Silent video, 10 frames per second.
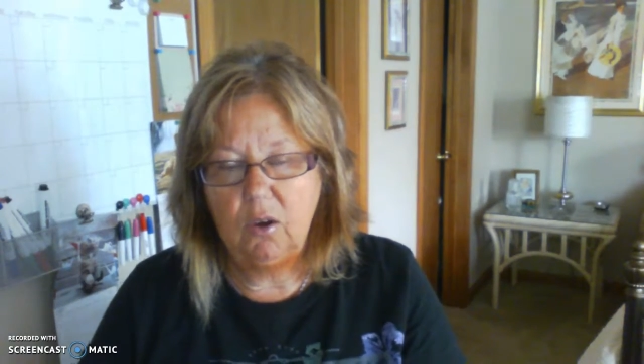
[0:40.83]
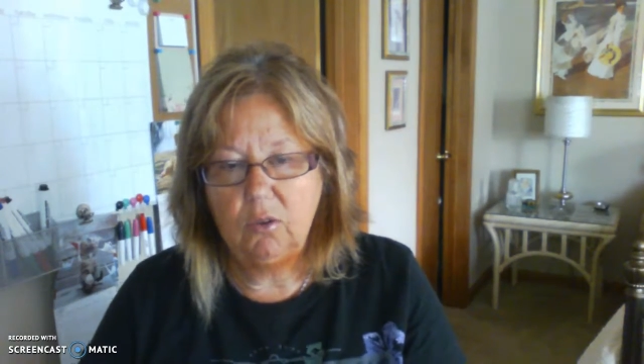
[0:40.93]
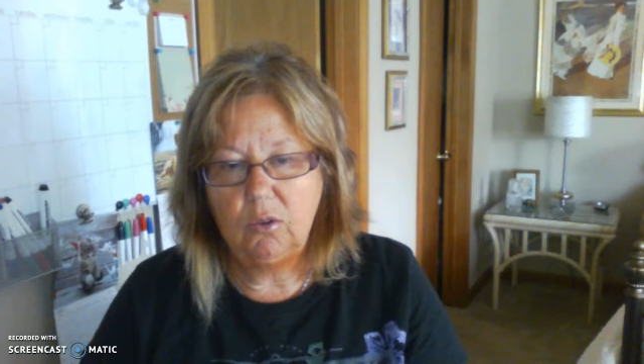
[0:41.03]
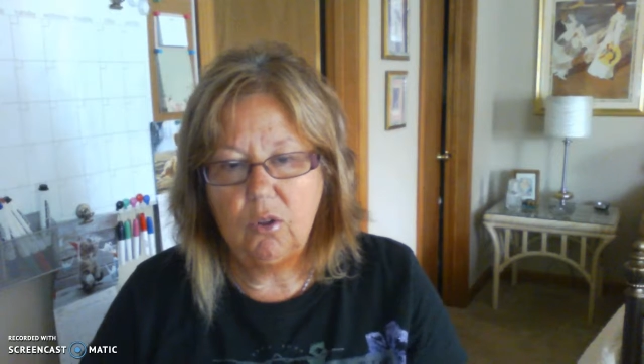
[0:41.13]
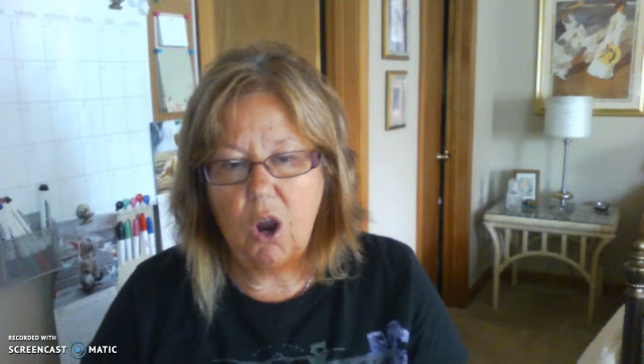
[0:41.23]

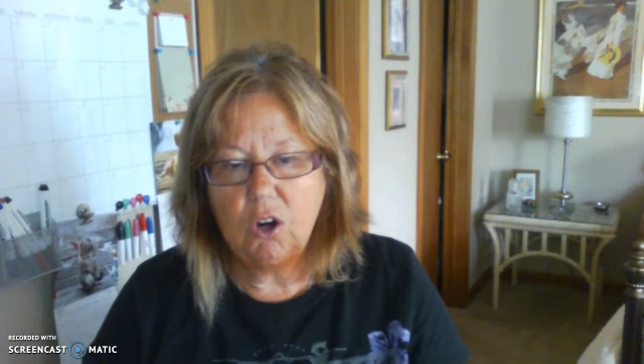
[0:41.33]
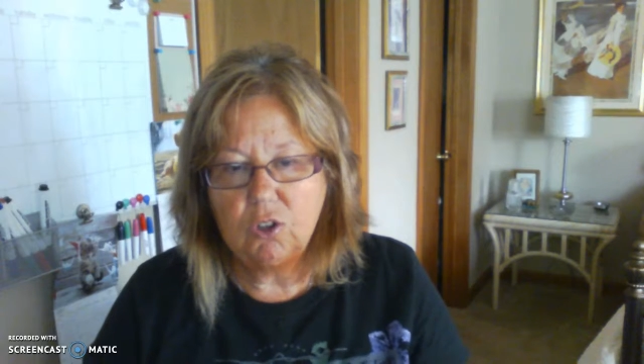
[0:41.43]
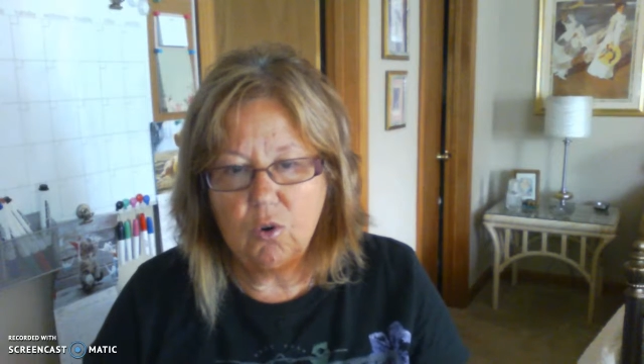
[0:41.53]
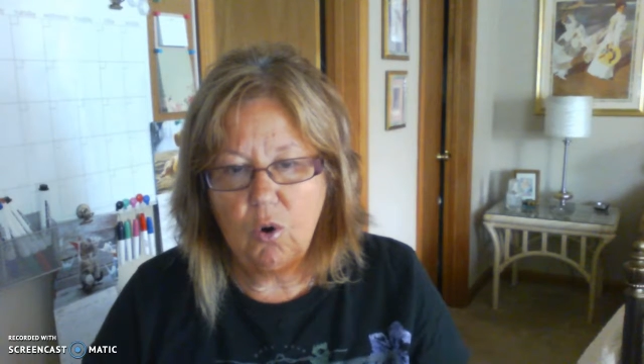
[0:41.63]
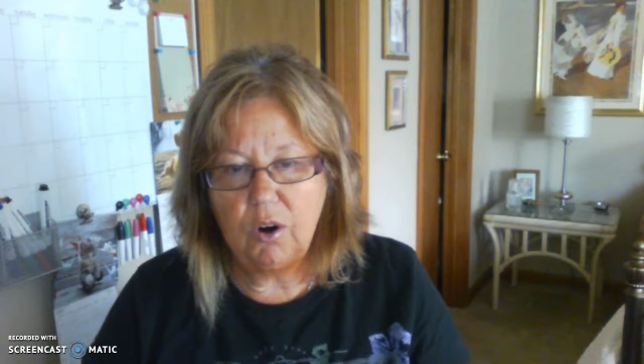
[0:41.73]

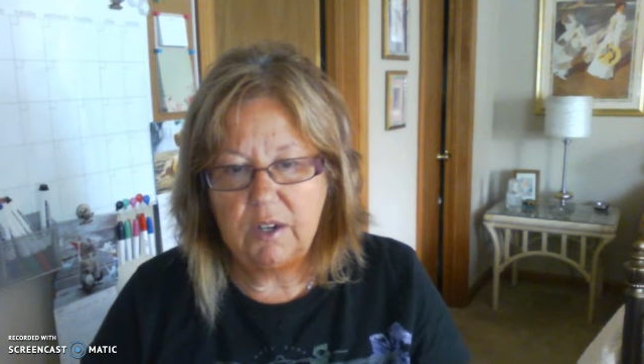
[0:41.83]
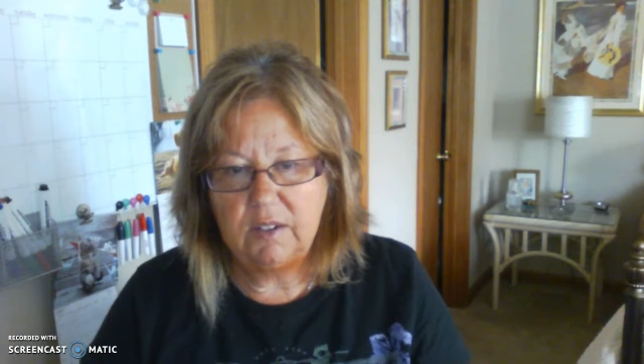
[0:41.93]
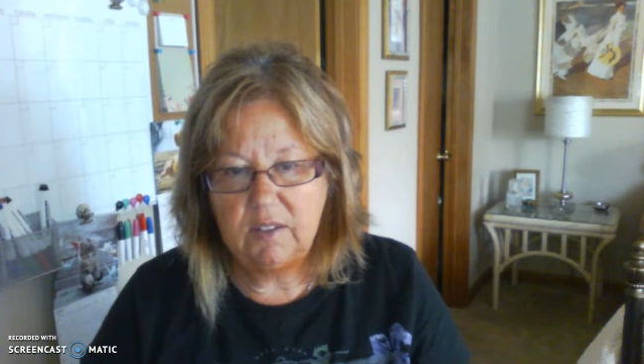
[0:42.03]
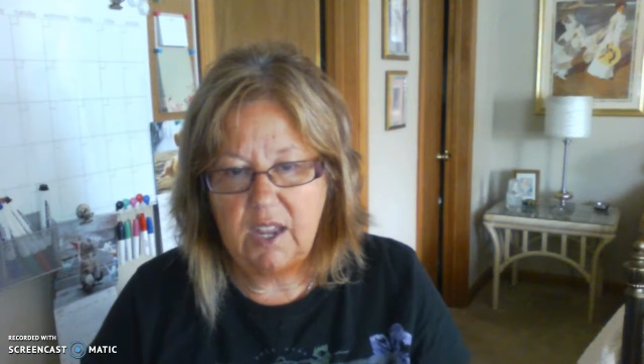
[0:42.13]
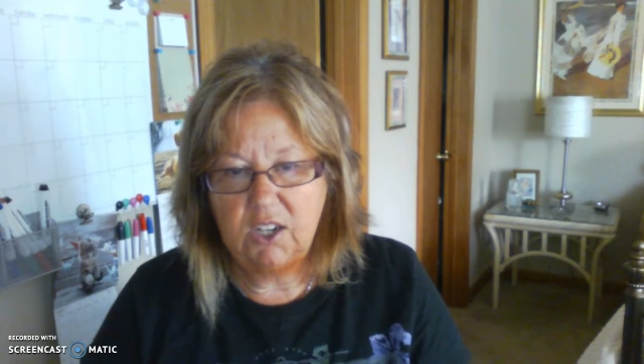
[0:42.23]
larger
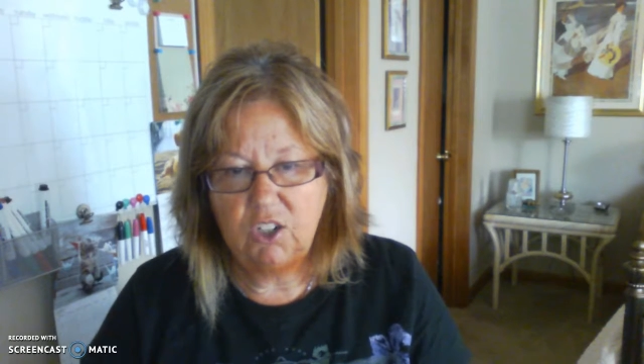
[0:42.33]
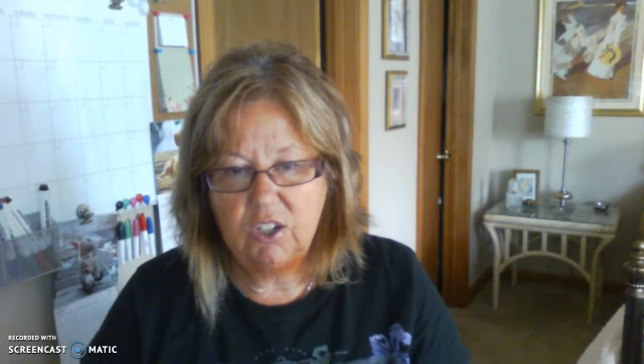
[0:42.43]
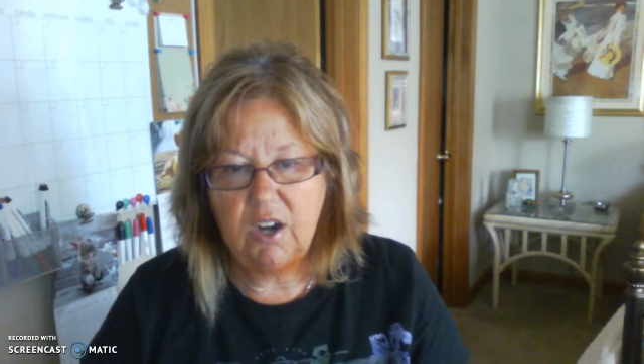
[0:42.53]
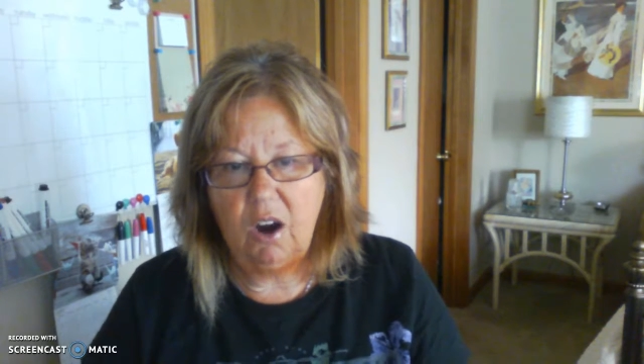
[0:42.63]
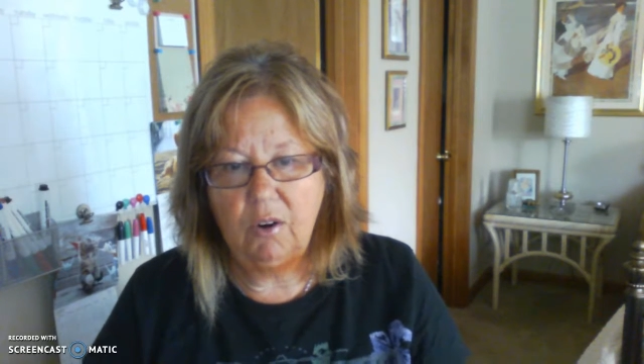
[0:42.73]

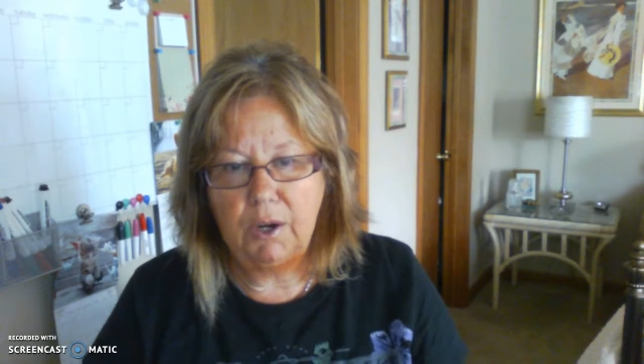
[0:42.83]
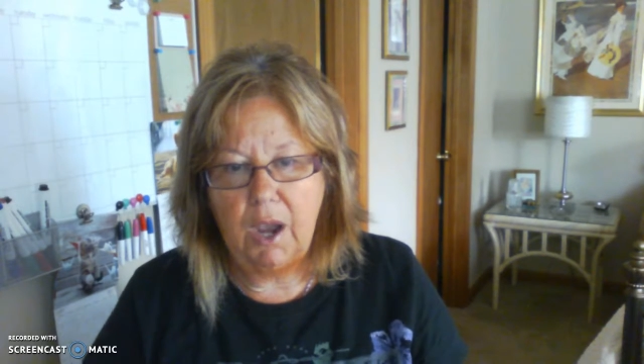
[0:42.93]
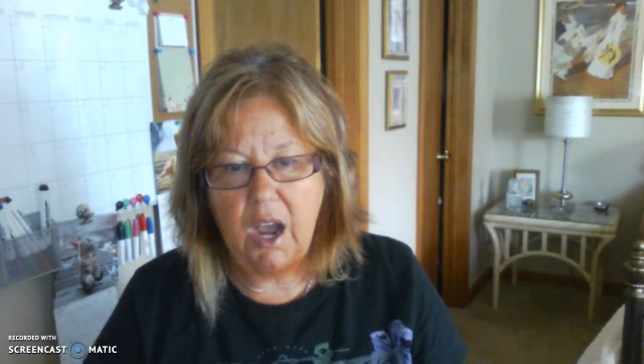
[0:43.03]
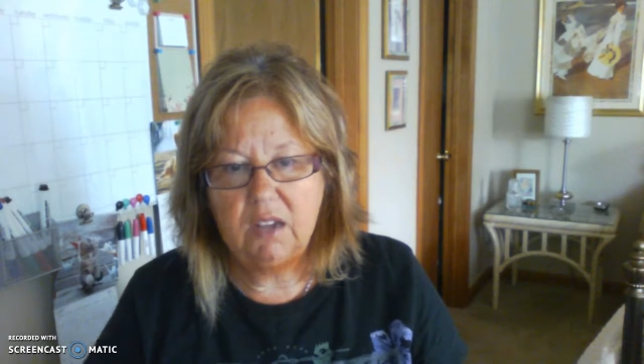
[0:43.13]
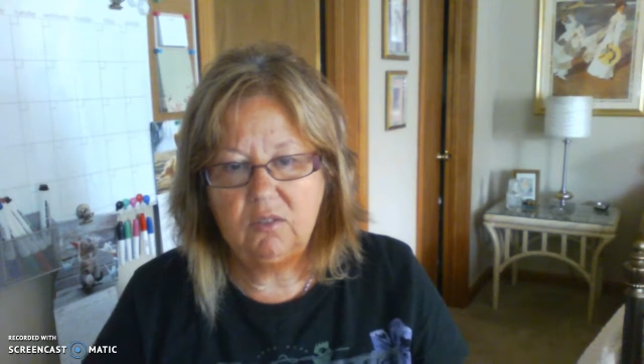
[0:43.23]
organization are in
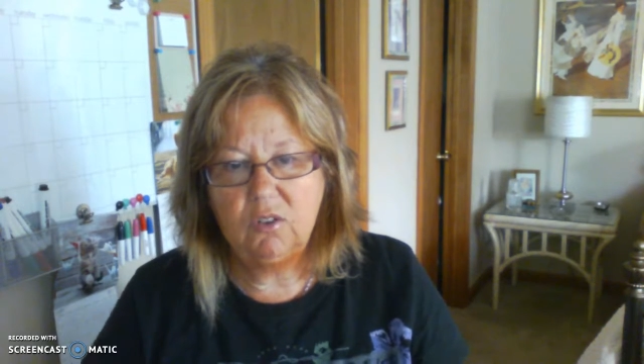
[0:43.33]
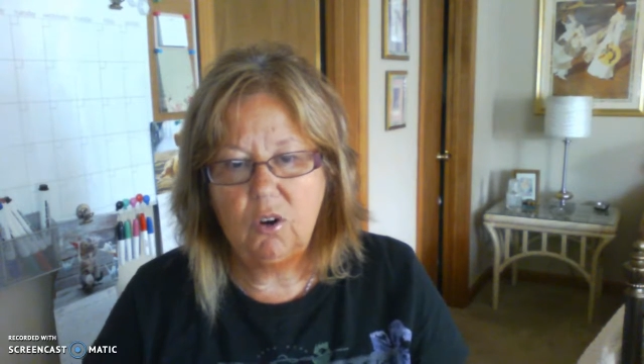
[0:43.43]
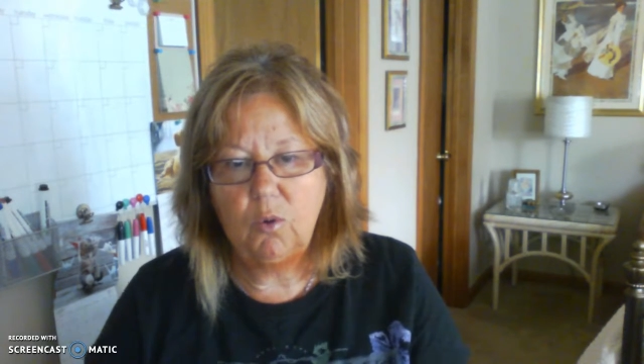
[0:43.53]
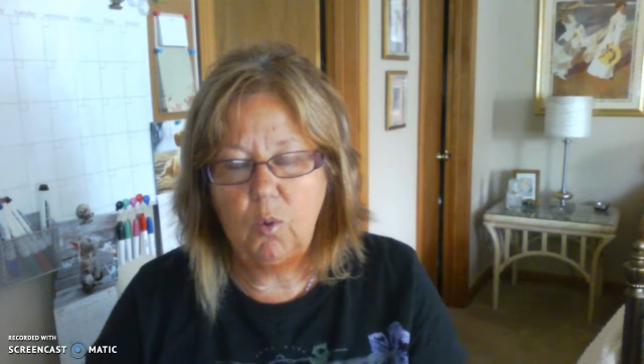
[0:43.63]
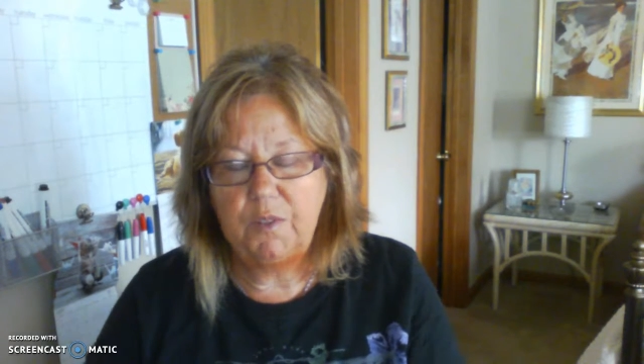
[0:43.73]

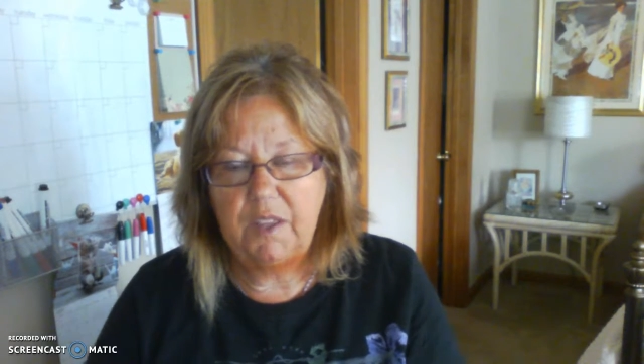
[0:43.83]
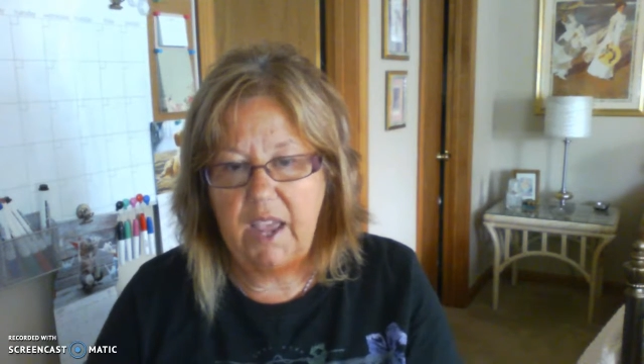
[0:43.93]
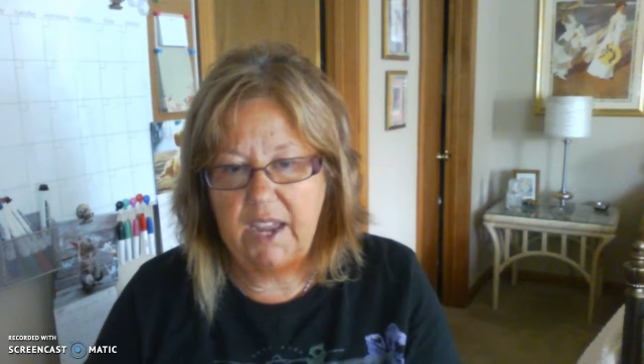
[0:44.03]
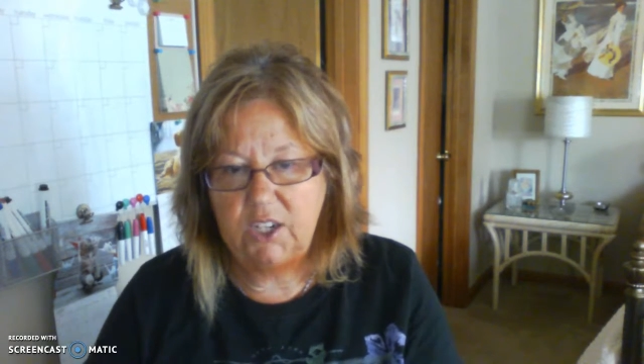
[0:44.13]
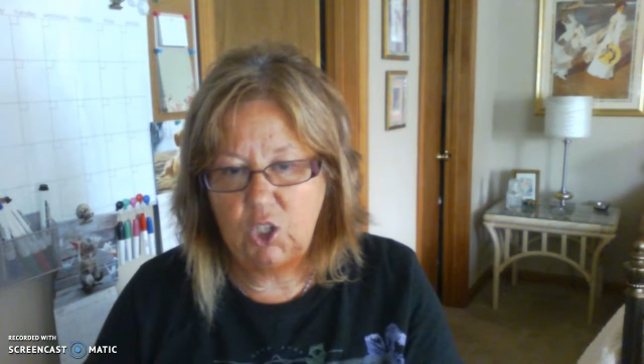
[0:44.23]
concert with the
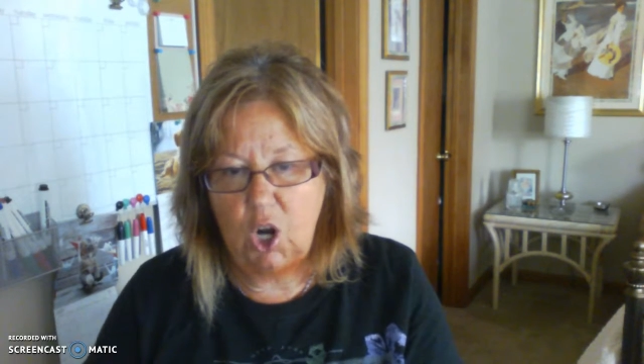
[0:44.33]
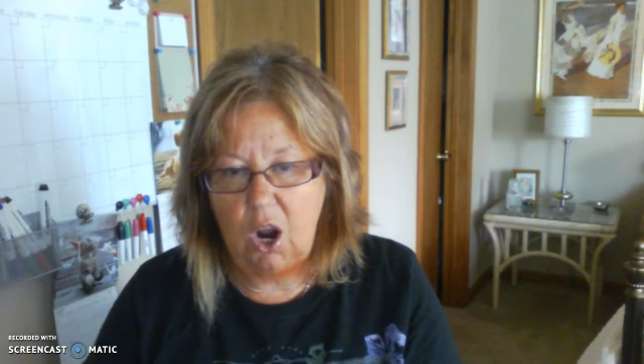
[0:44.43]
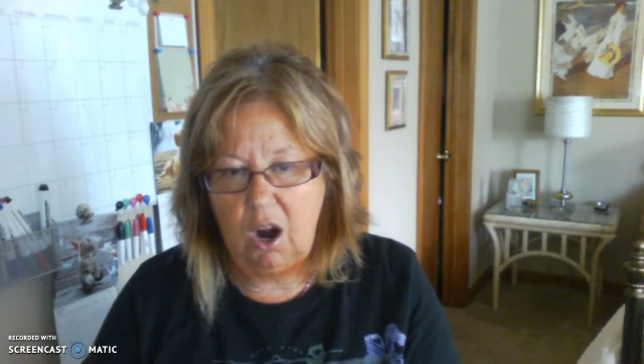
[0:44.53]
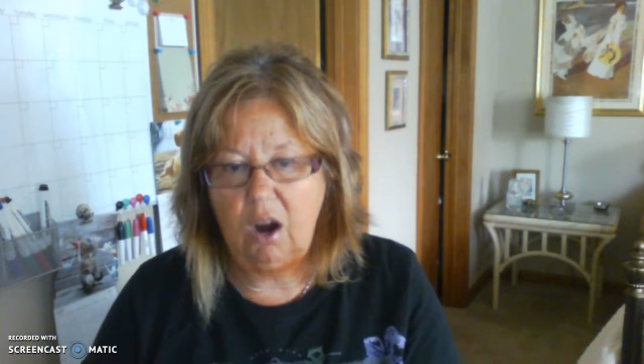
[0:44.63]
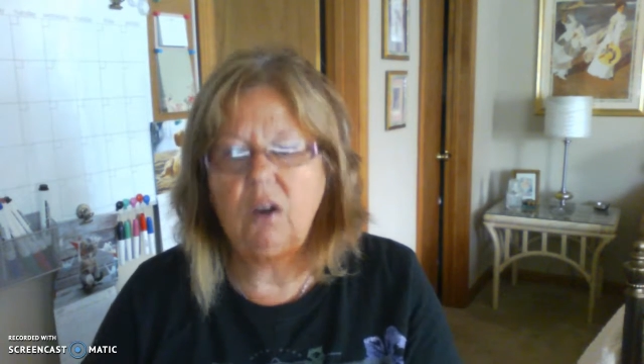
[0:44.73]

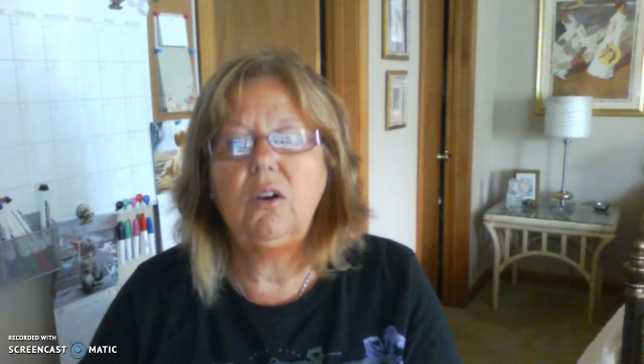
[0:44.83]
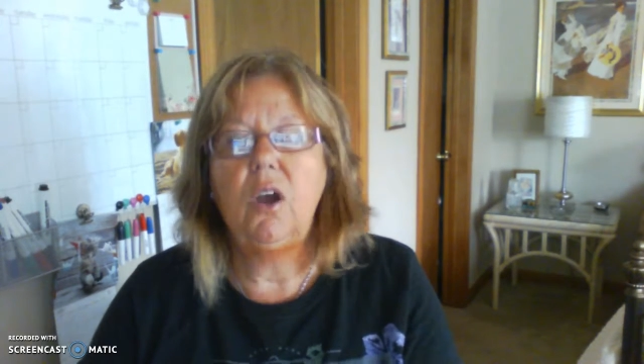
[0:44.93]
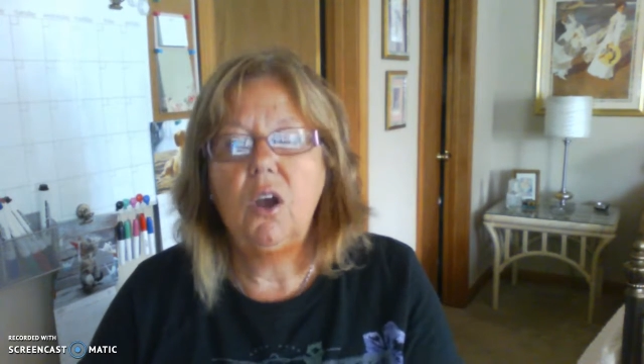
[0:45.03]
HR